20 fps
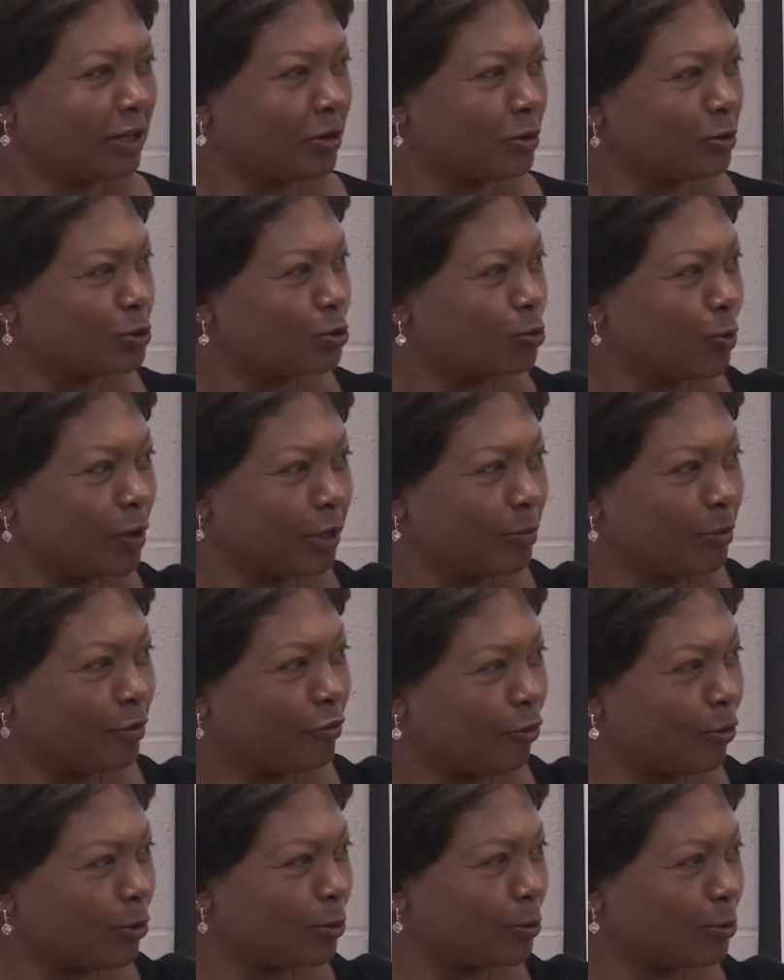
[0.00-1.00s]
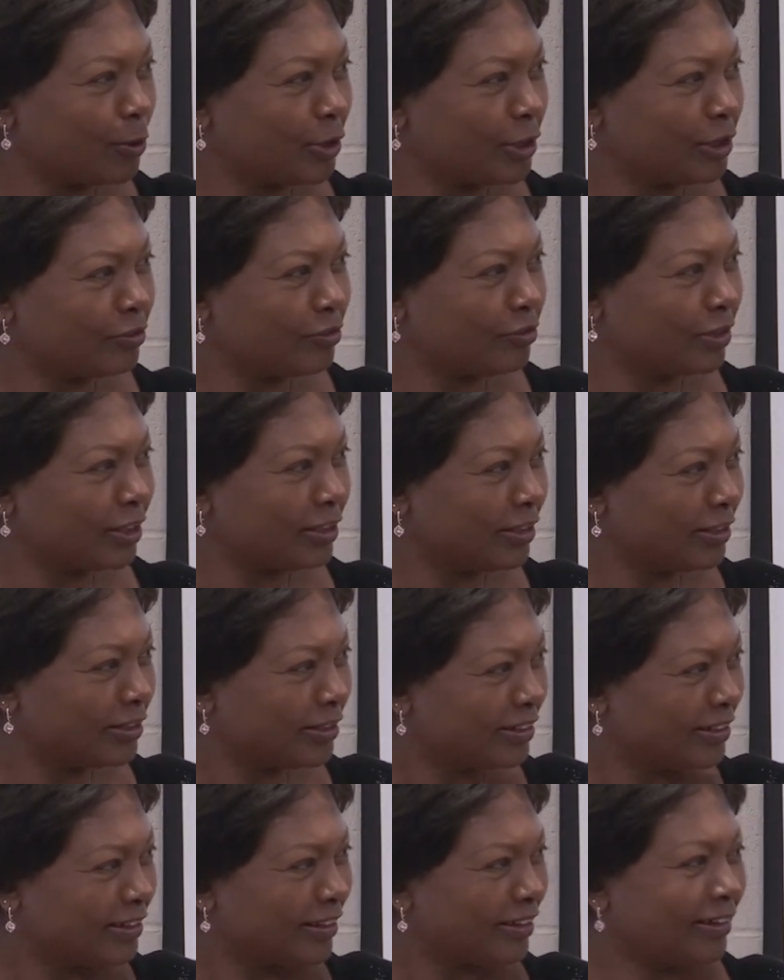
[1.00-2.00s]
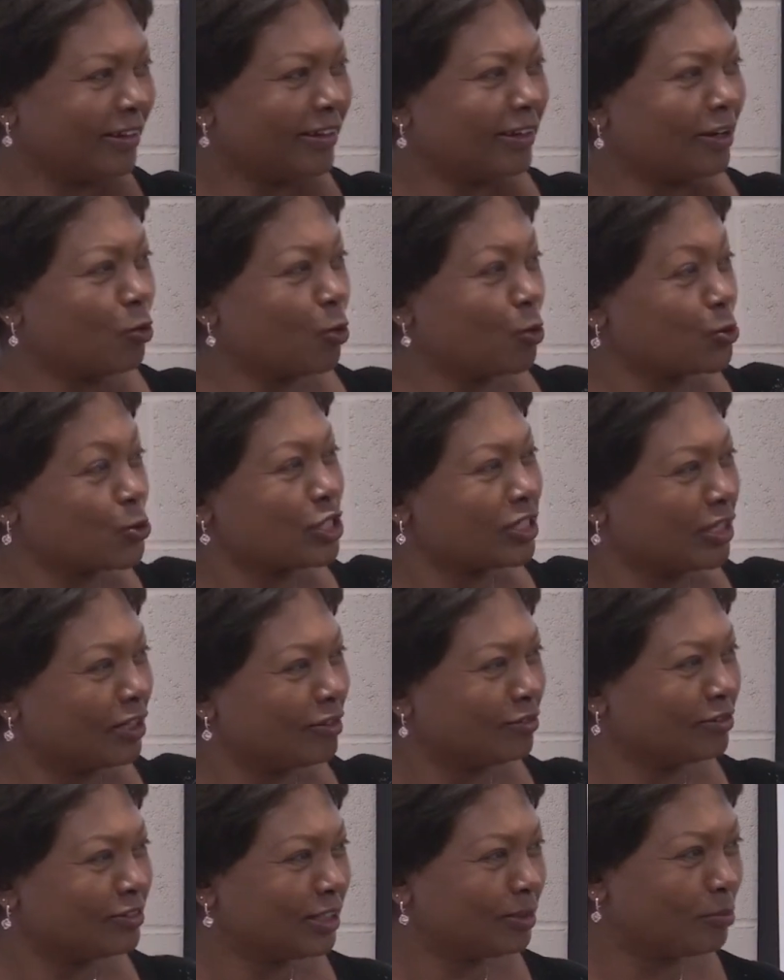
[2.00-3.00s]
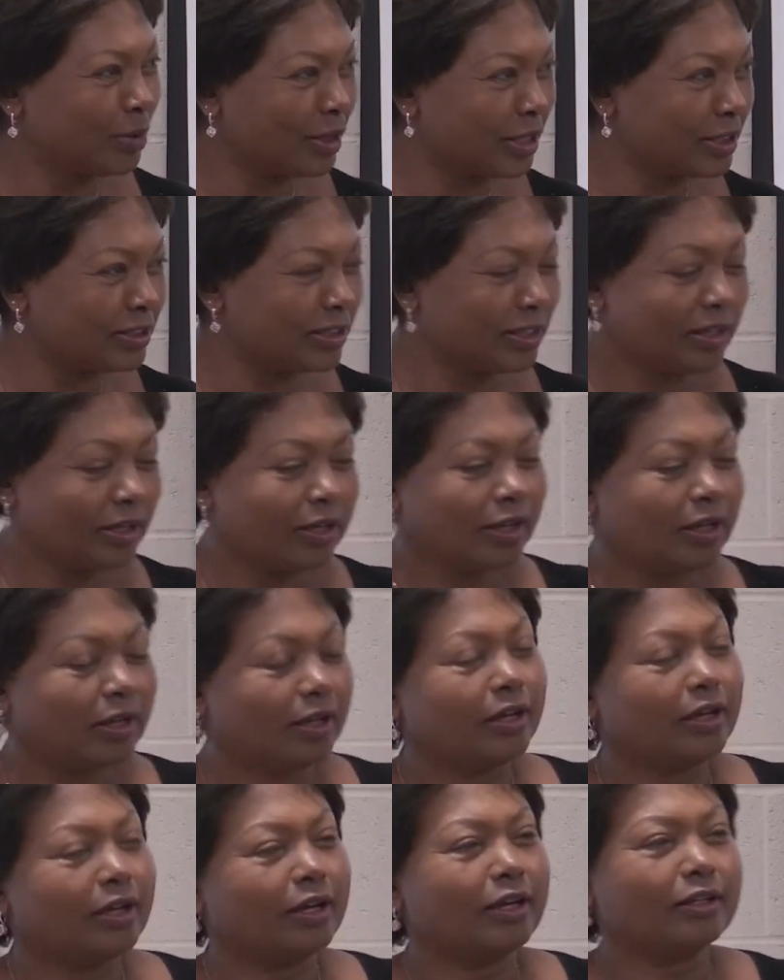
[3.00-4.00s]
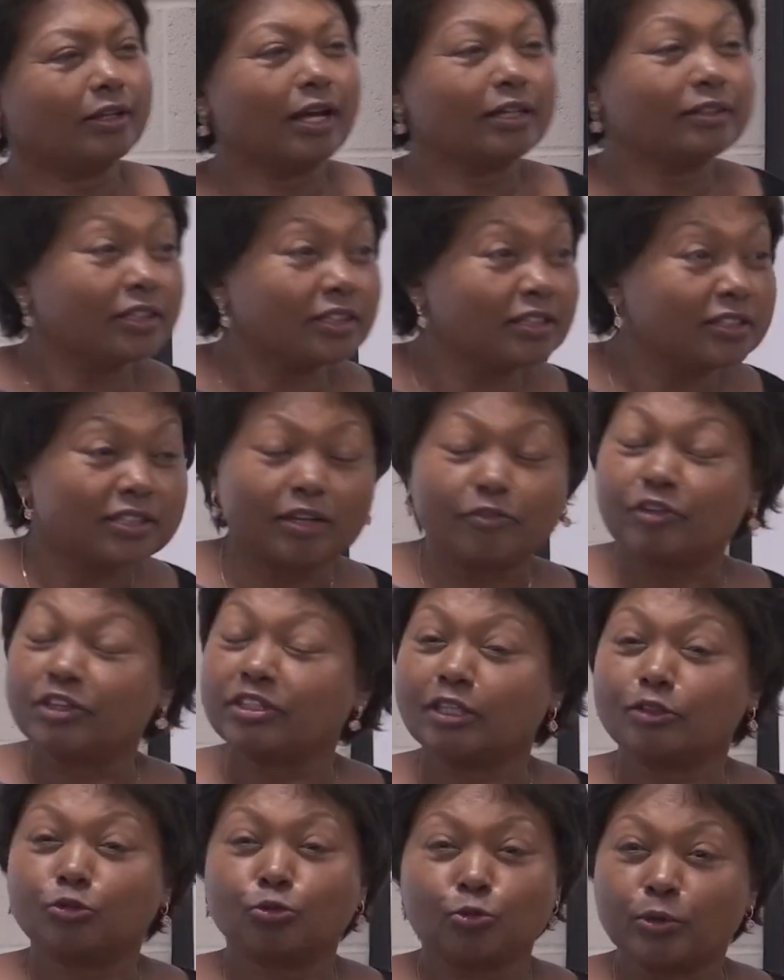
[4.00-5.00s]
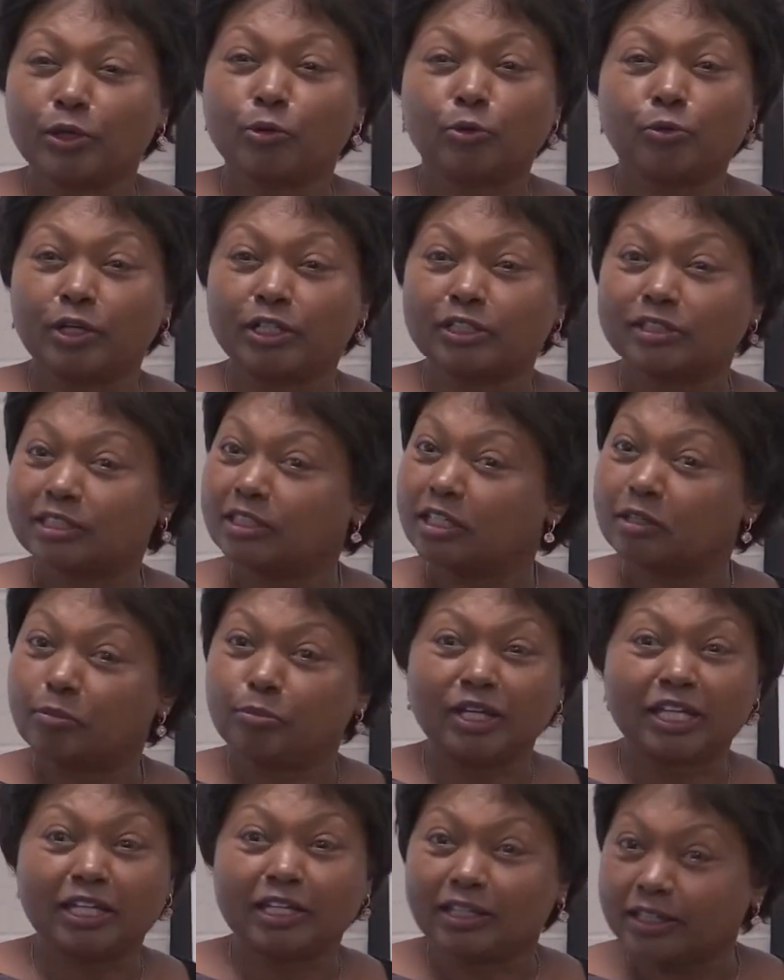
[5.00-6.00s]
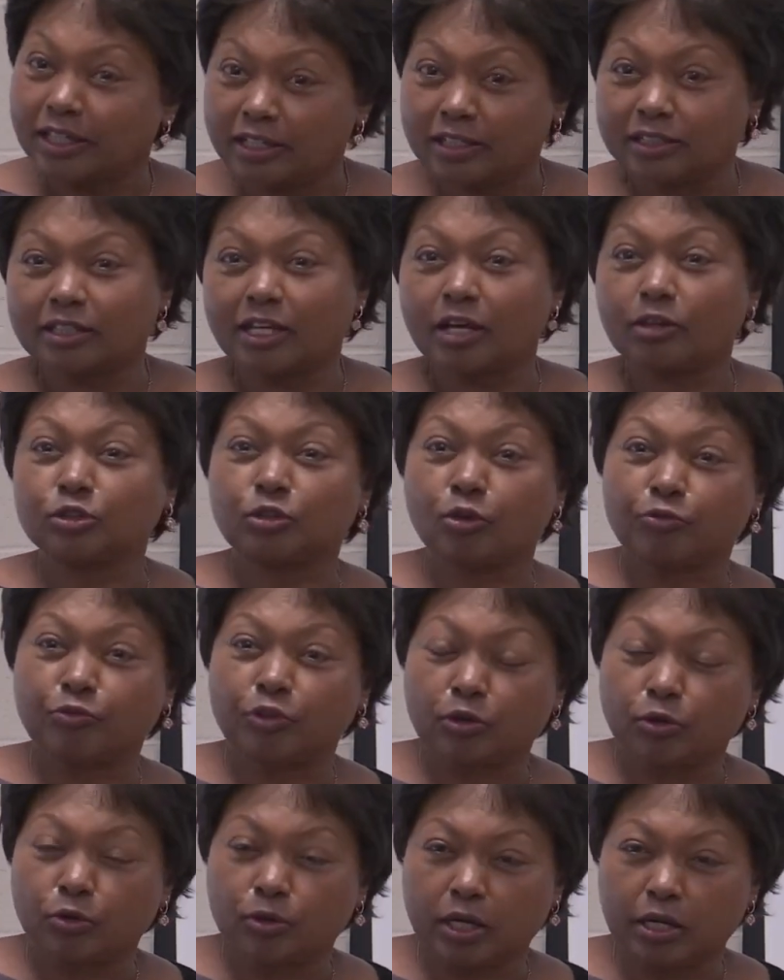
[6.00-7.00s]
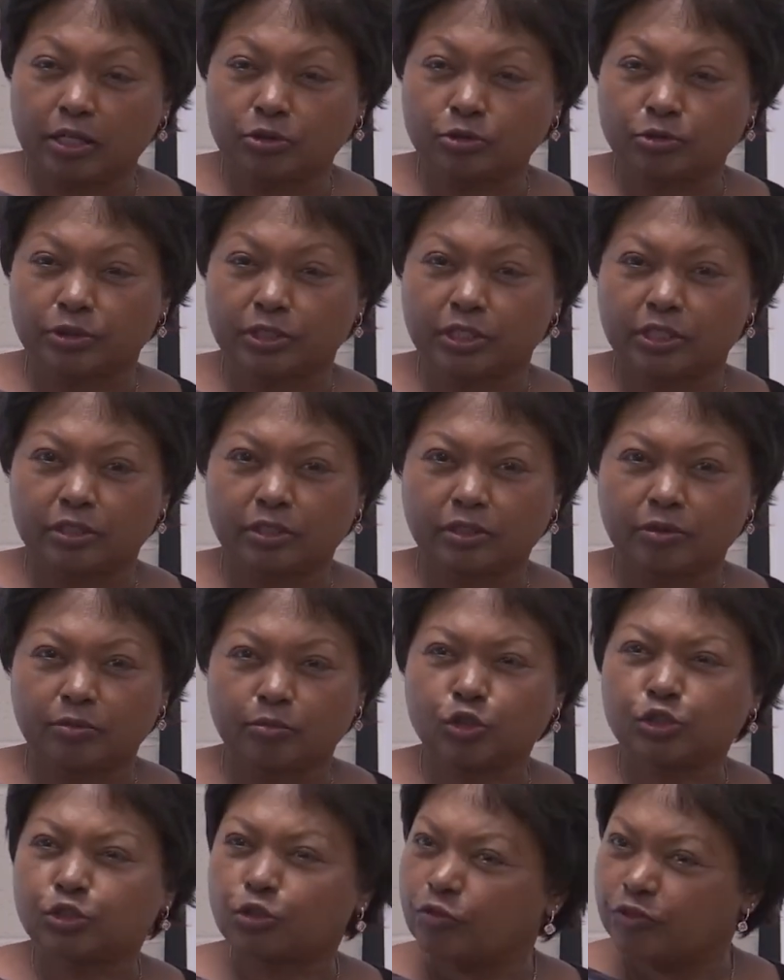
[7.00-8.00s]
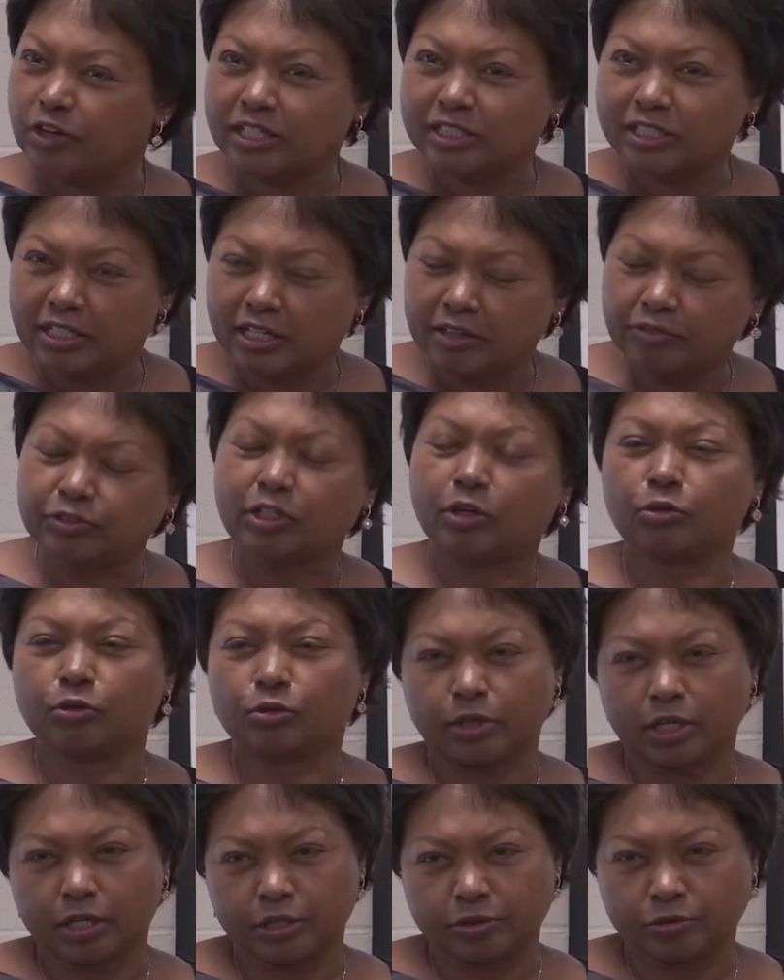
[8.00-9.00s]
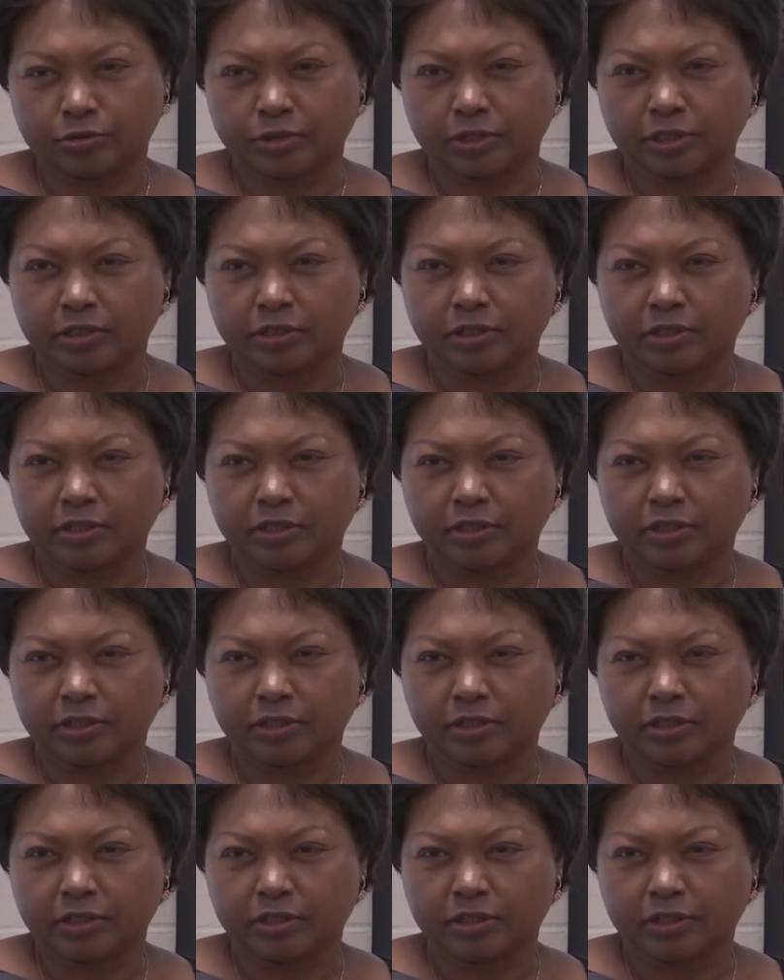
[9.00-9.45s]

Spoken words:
That was way before we were even conceived. But 1973, we were still being kicked out of our country. Most of us left our country.